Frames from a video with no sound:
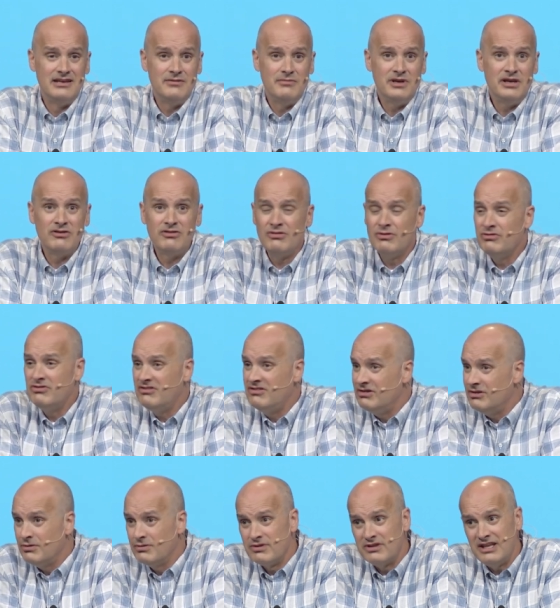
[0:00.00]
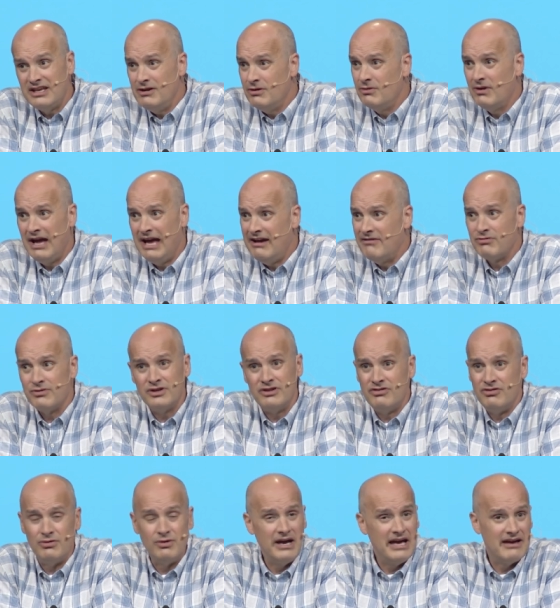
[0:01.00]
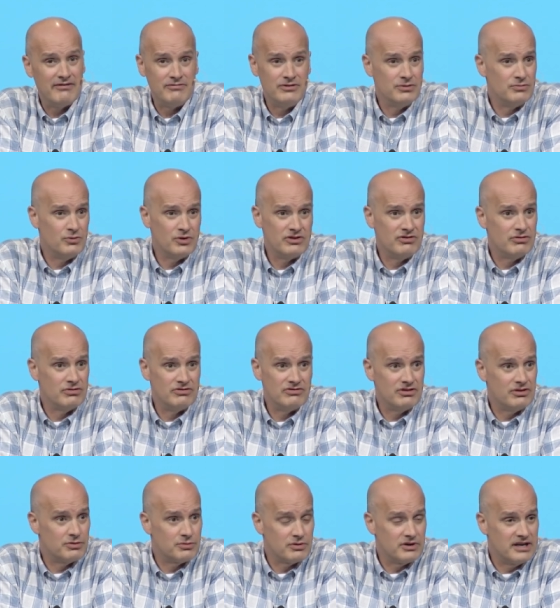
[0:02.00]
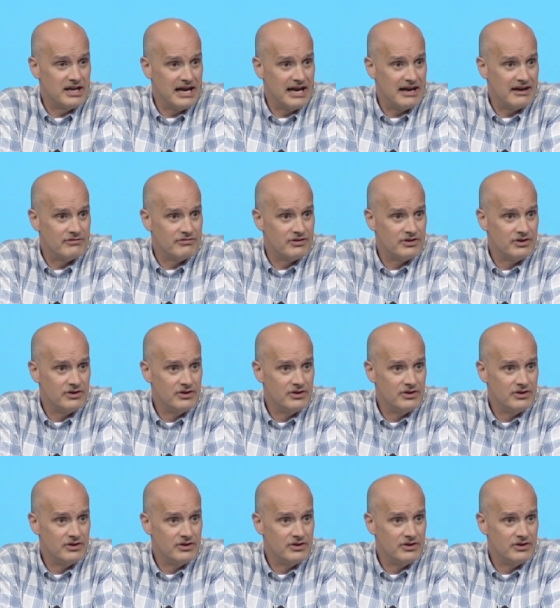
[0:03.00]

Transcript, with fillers: Because those children, they don't have what you have and what your children have.